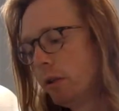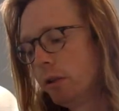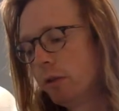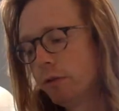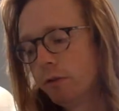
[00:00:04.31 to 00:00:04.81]

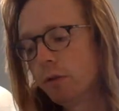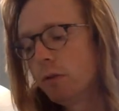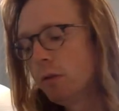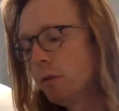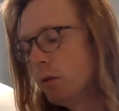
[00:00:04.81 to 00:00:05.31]
and you're
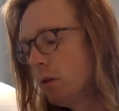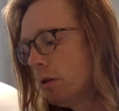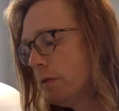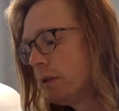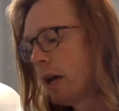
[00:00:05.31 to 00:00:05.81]
full
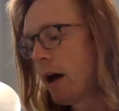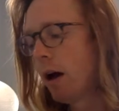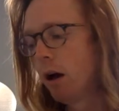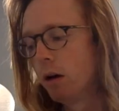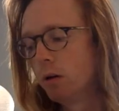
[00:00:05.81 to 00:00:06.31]
of
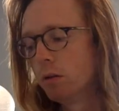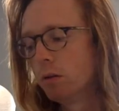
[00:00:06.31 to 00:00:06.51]
doubt,